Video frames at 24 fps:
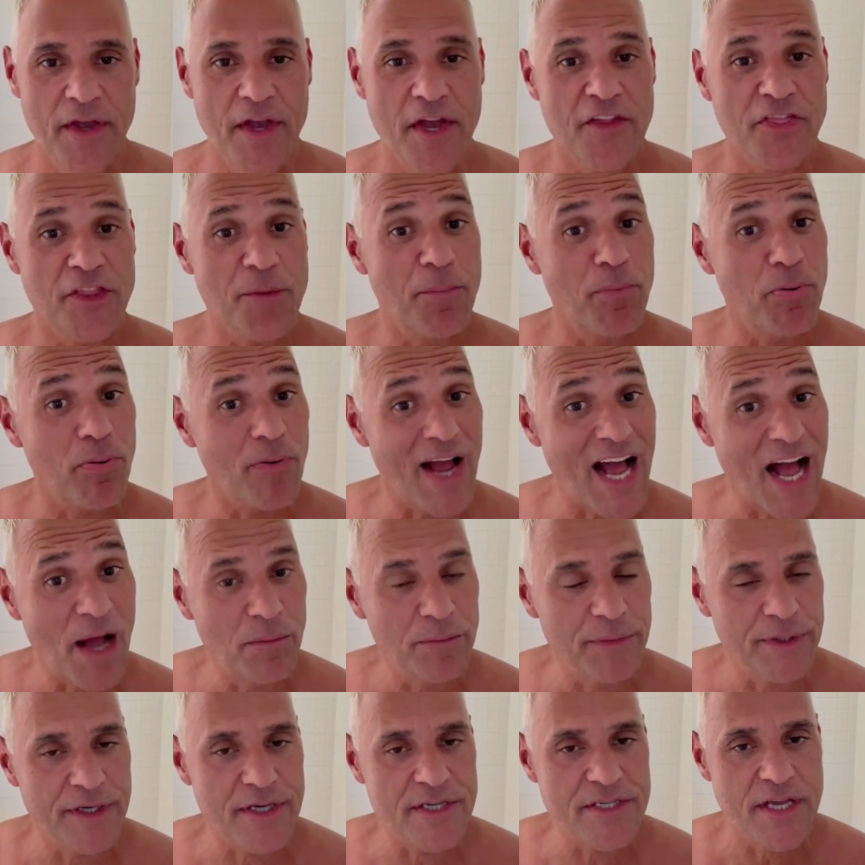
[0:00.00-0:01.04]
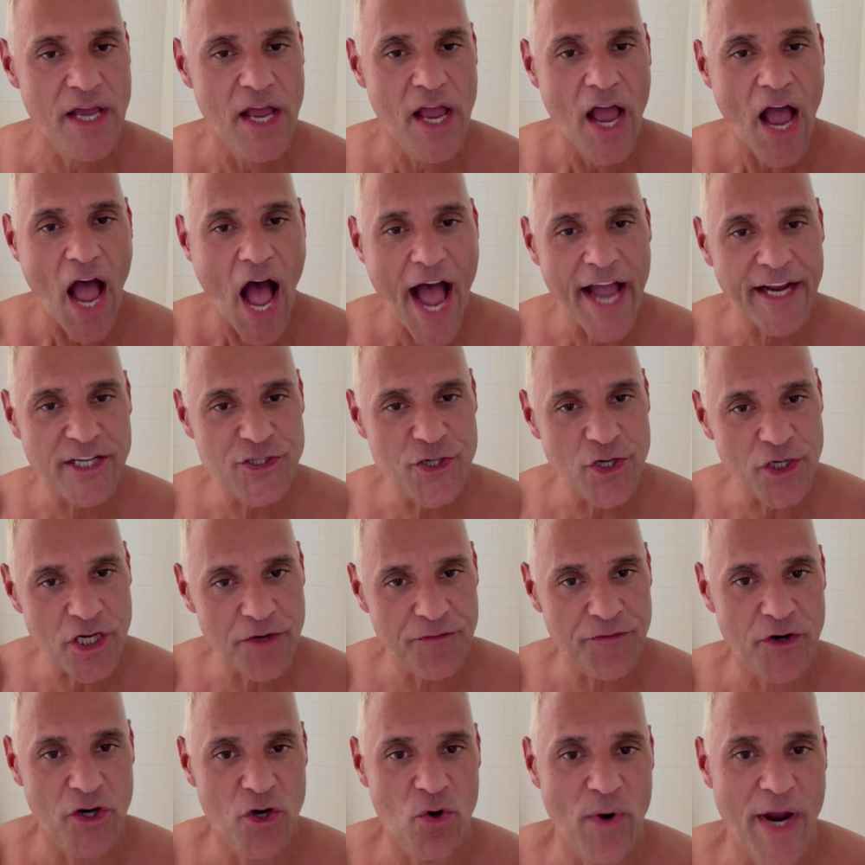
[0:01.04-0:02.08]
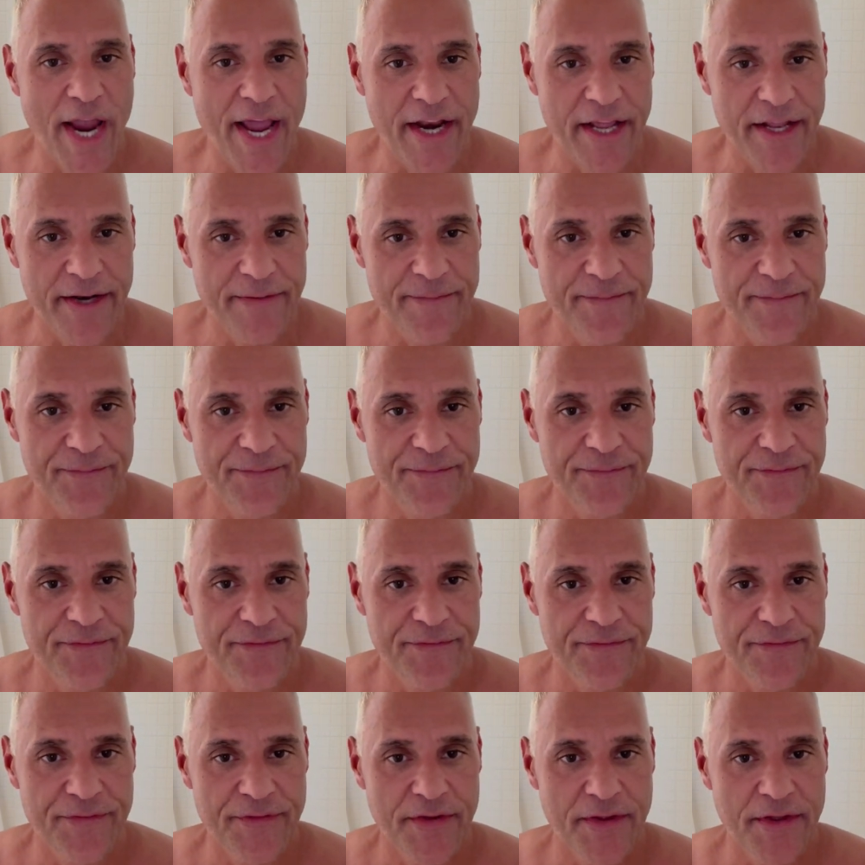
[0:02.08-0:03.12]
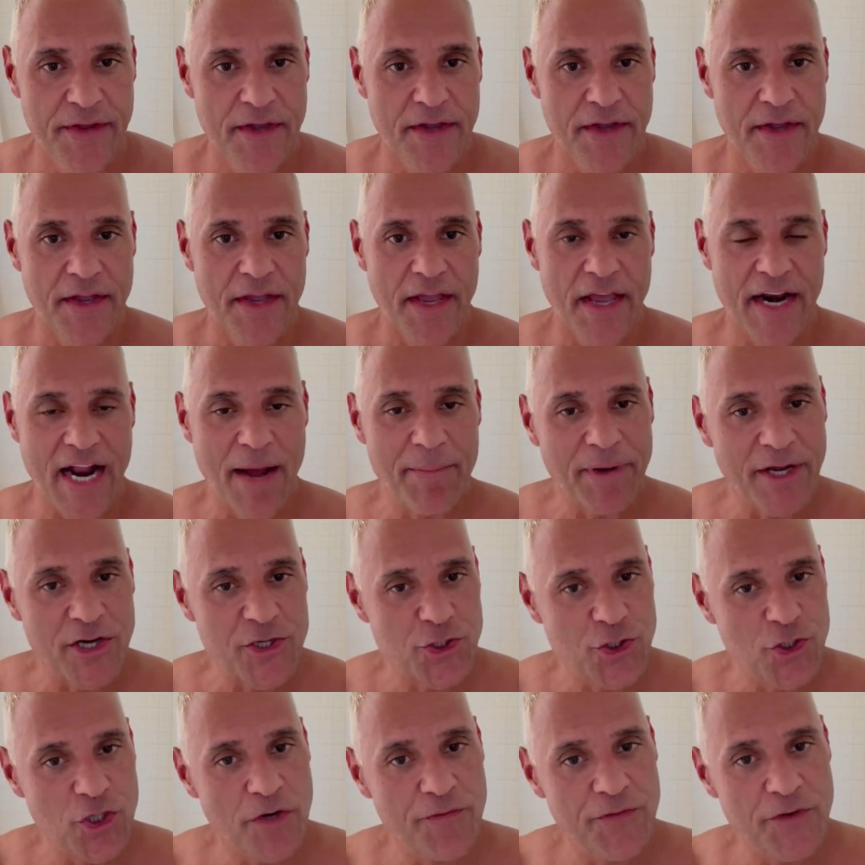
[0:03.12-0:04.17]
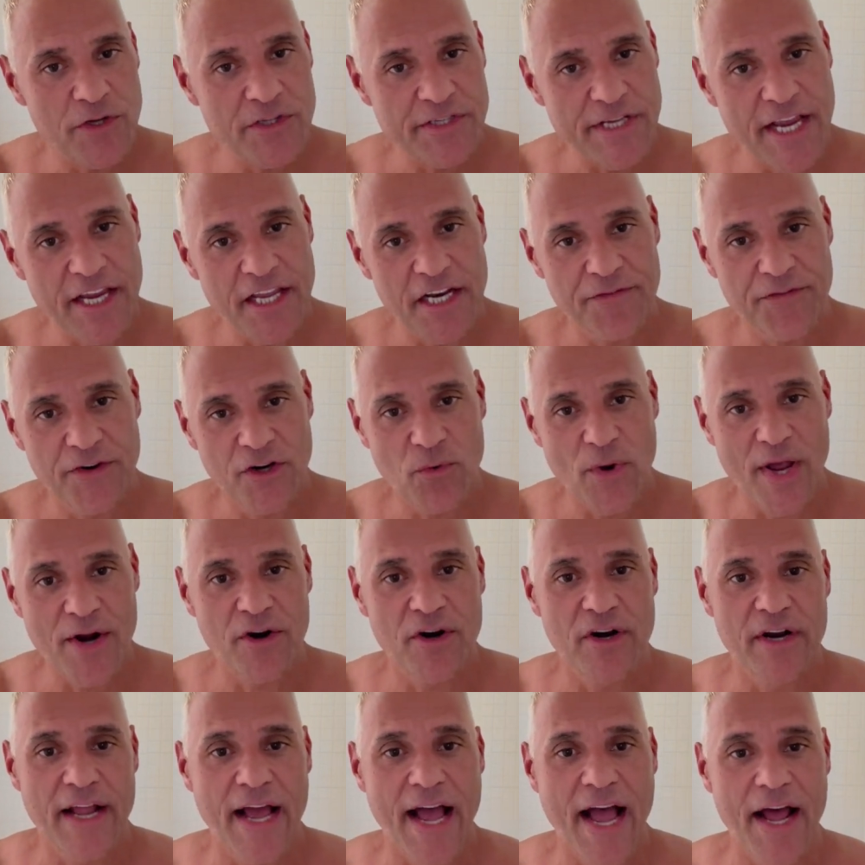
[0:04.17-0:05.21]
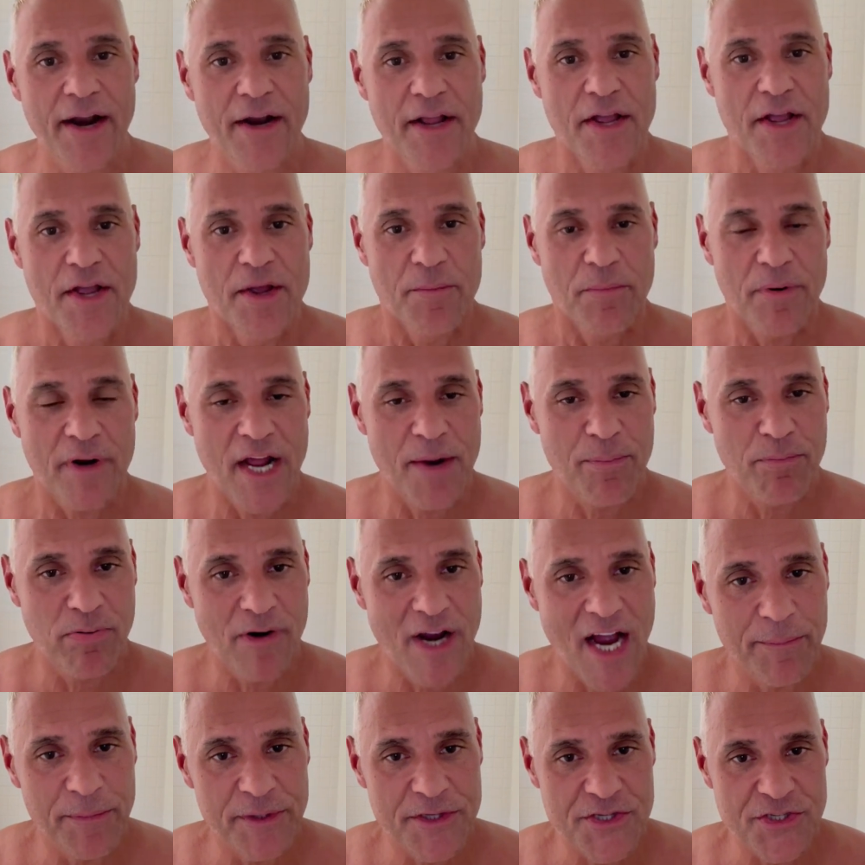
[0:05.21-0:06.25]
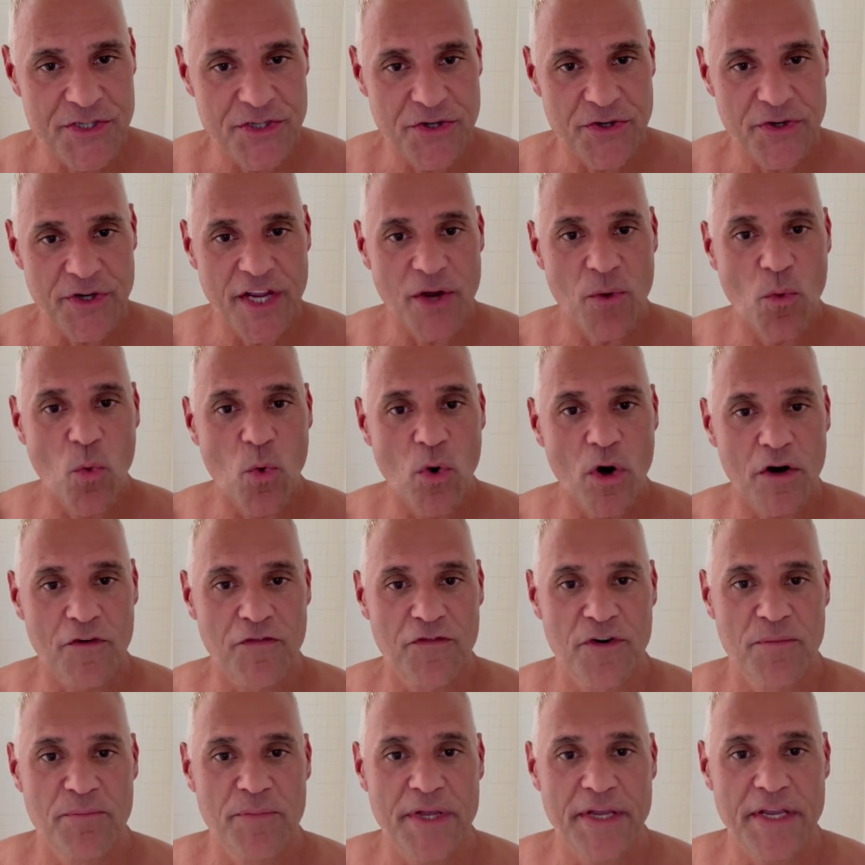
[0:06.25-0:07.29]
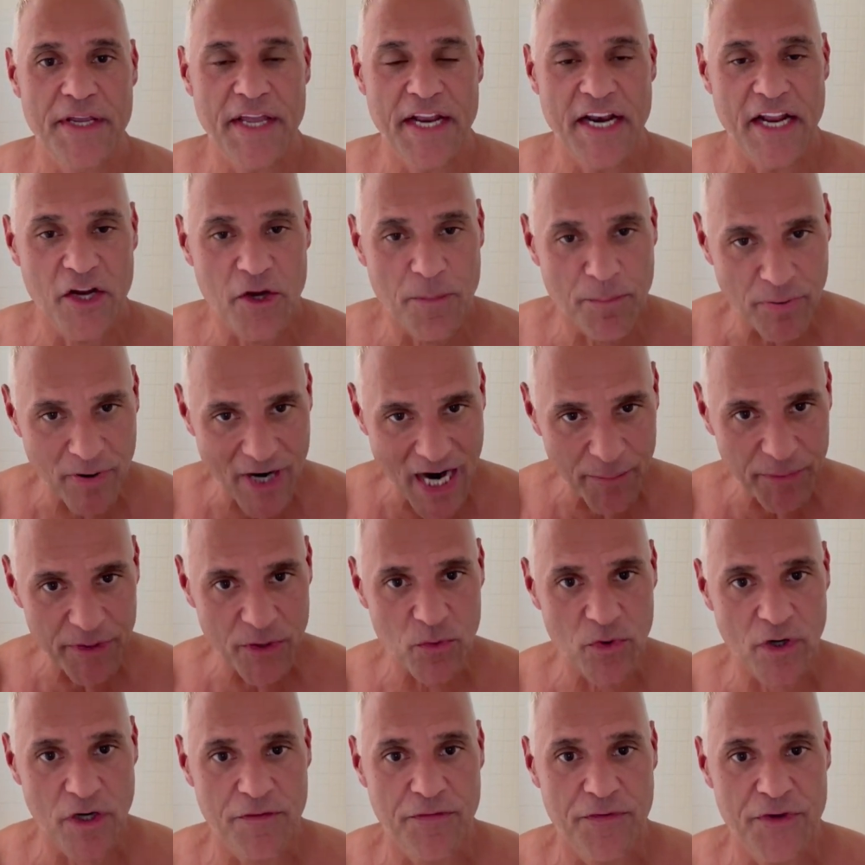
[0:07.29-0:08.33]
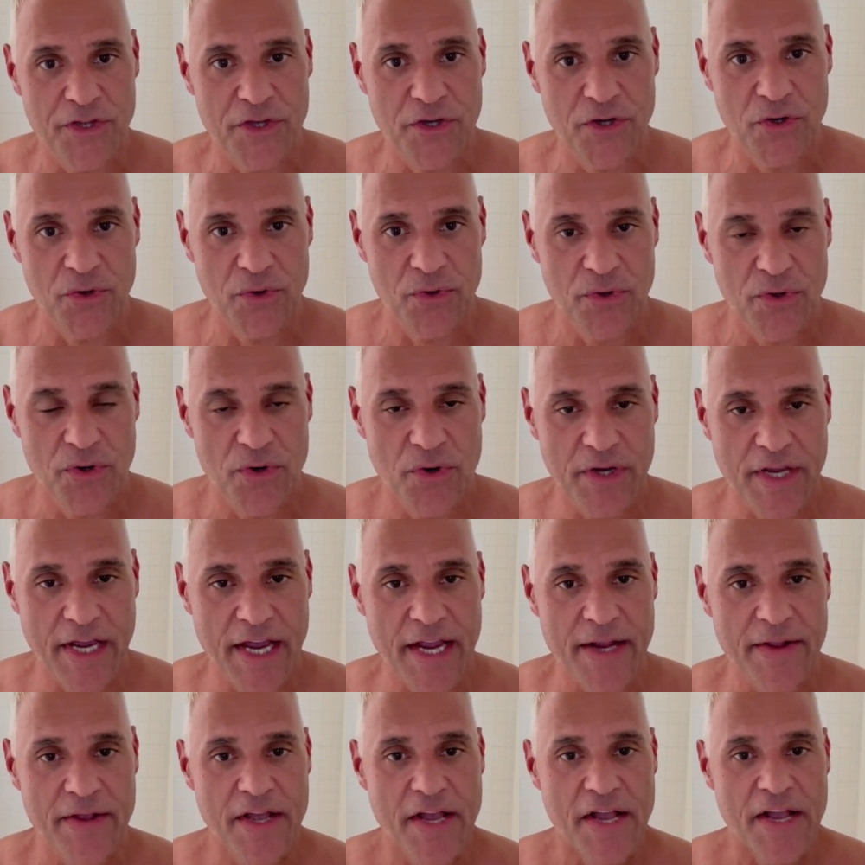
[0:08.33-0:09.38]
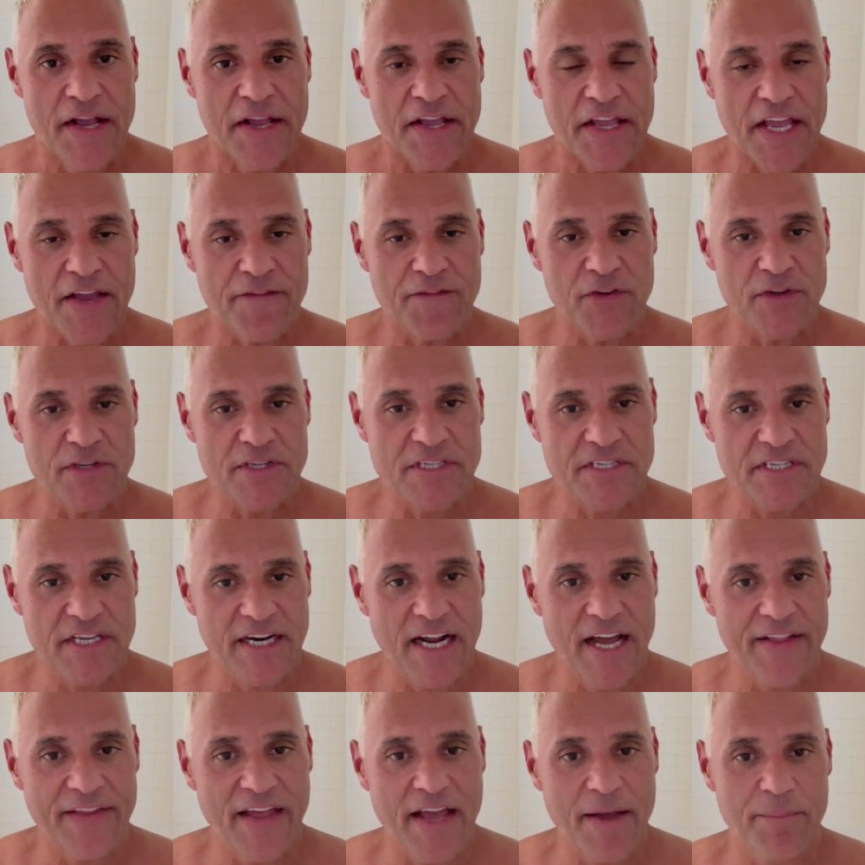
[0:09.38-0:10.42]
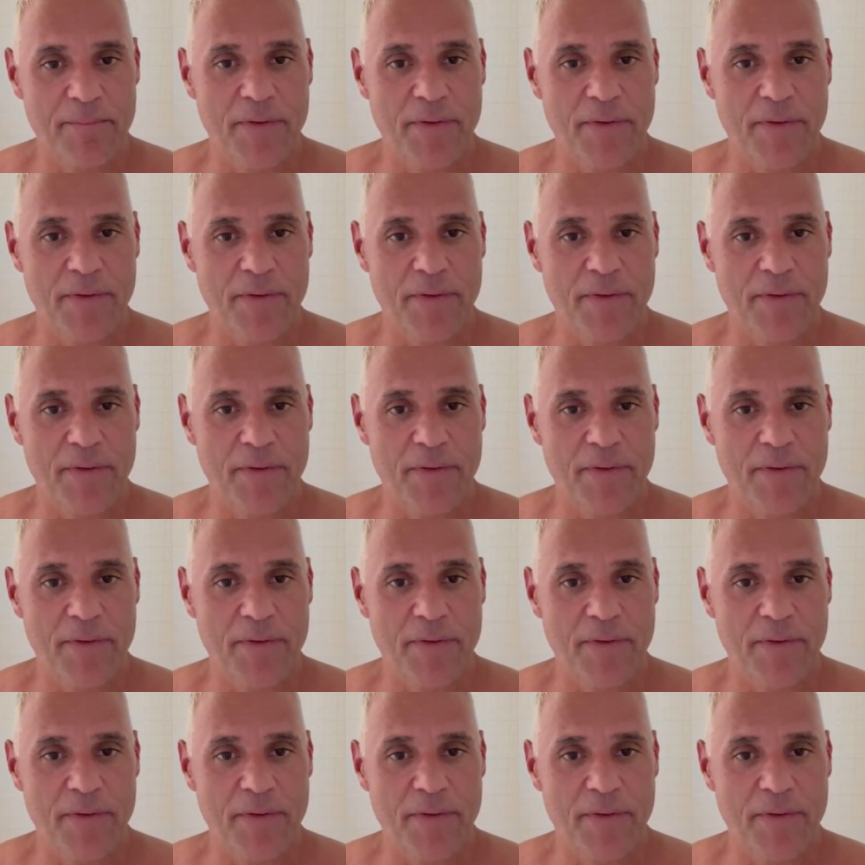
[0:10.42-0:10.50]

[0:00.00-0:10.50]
The problem is I took it for granted. And I'm not sure if you're taking it for granted or not, but I promise you it worked for me and it could probably work for you, okay? If you sit on that